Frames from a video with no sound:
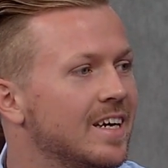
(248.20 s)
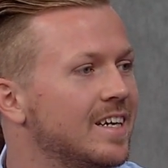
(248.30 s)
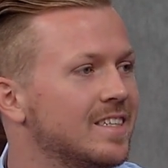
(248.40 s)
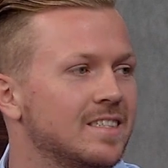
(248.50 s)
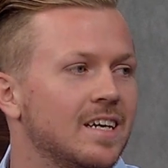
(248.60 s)
Yeah,
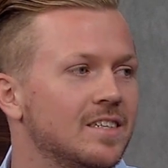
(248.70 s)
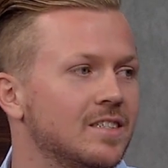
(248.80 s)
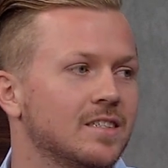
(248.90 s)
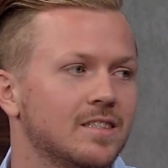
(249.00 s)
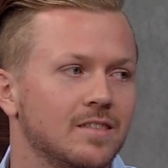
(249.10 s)
it's not
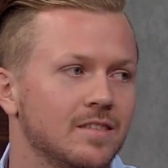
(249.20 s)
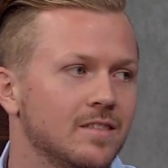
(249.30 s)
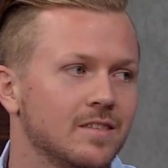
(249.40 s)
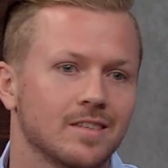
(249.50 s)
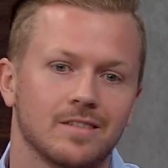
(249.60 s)
just,
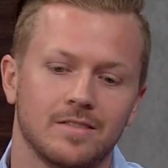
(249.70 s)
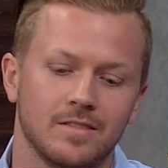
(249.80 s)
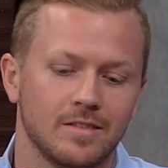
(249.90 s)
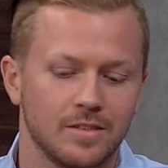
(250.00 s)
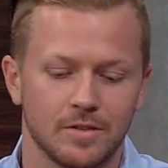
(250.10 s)
you know,
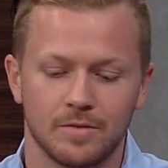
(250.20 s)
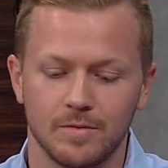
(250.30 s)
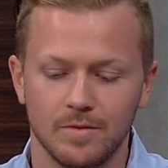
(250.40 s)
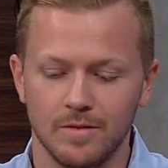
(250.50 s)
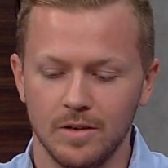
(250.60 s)
your
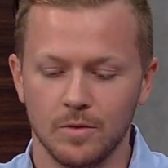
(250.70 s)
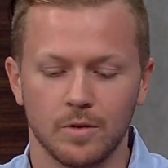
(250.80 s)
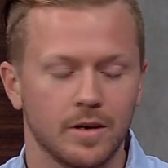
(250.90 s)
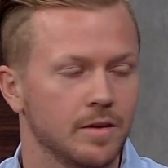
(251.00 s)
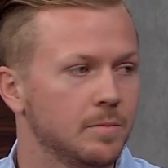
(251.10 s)

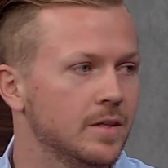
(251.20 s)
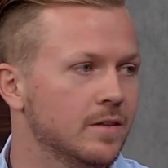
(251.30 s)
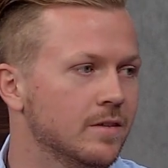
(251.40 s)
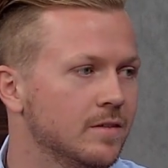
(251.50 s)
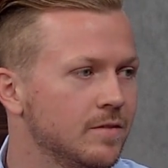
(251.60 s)

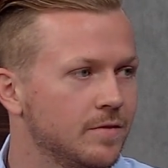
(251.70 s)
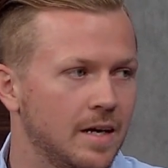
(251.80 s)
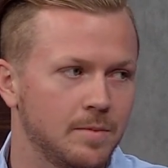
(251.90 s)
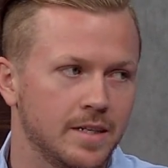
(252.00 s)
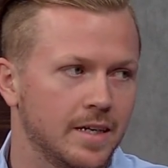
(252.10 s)
run-of-the-mill,
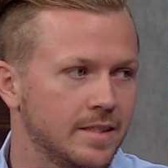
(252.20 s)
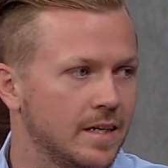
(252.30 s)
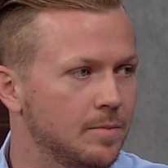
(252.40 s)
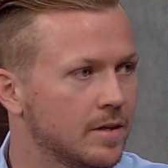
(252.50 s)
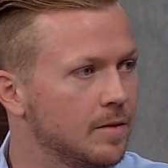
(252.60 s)
fly-by-night
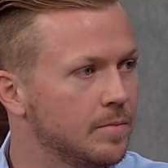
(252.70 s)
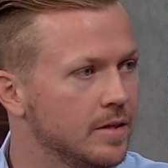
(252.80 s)
type of company.